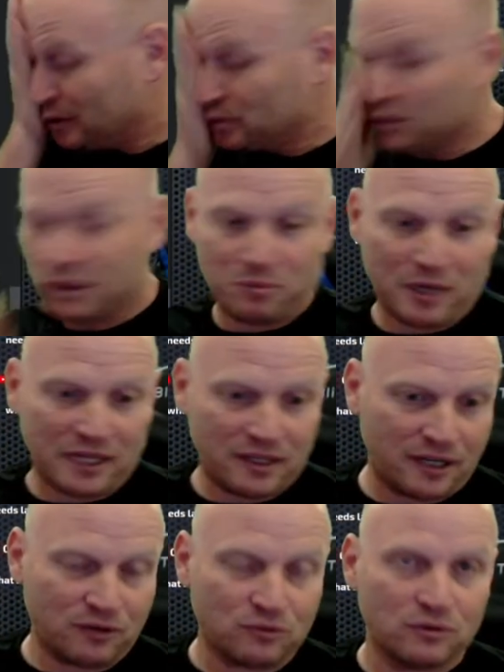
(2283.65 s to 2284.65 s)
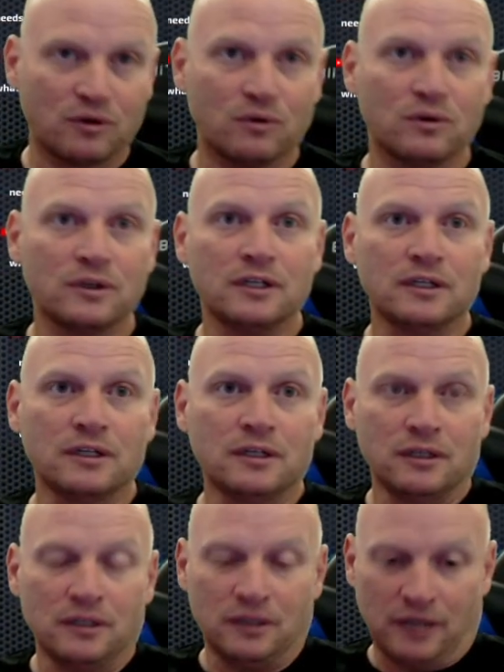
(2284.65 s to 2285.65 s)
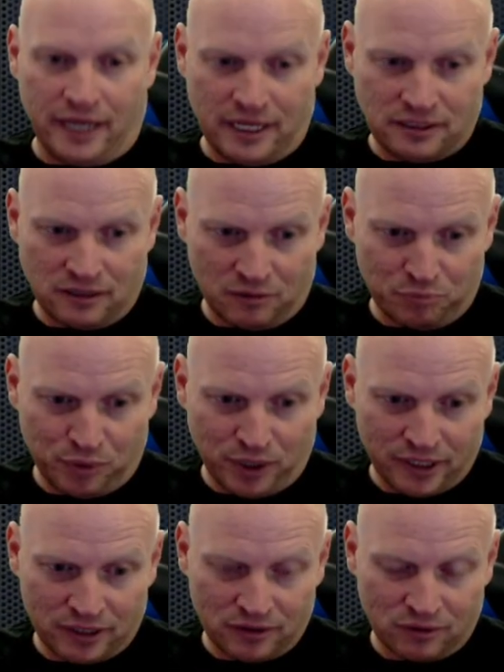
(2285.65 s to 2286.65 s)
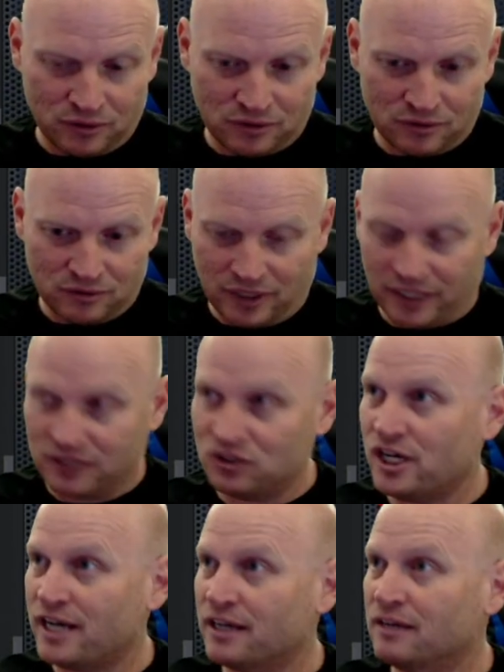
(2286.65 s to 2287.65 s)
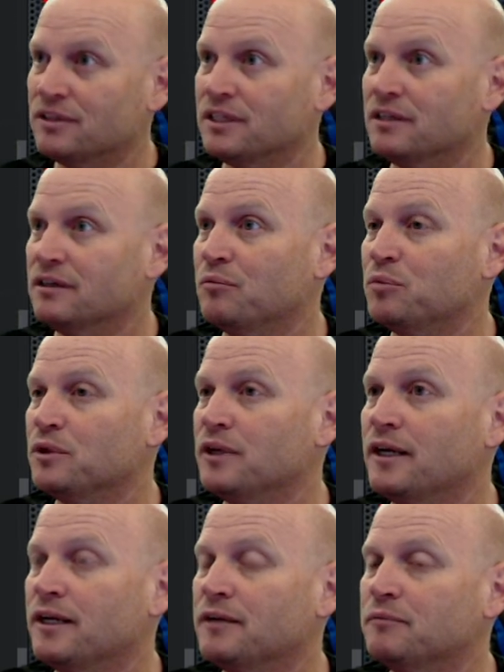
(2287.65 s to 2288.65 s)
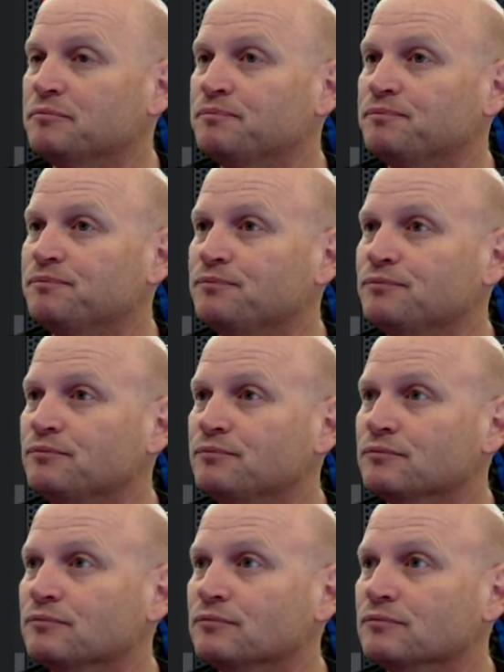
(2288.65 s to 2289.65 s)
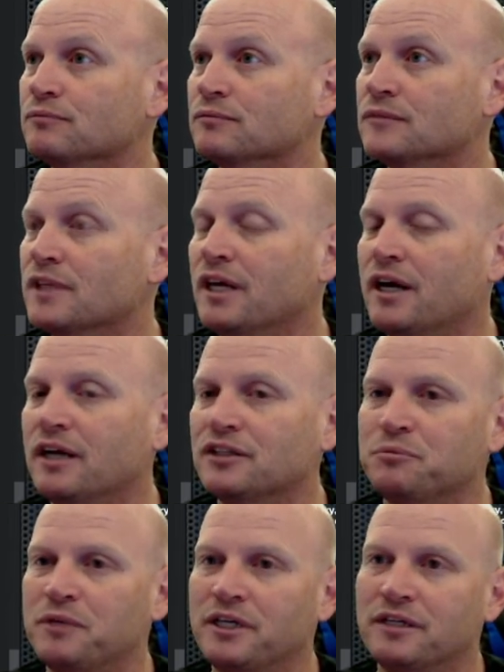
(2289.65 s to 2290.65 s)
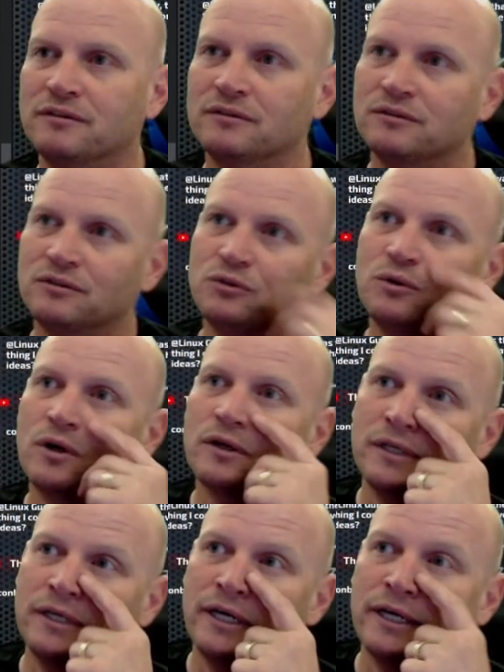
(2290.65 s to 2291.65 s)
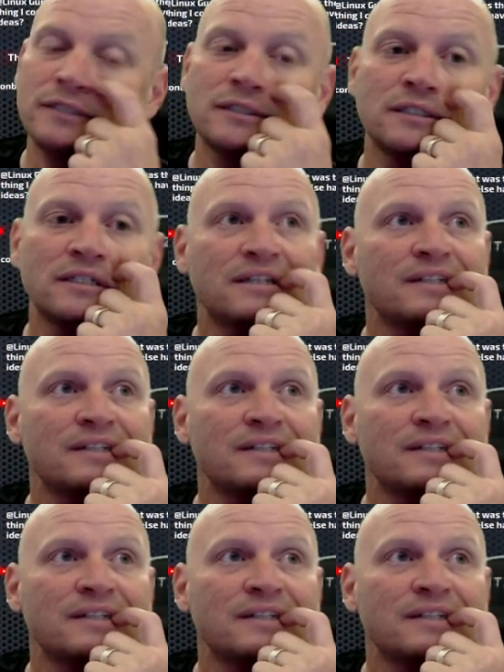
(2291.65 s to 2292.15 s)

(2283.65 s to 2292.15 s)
It's really bad that I don't know. I hate to unplug it though and like jack everything up. Um, gosh, man, who are the guys?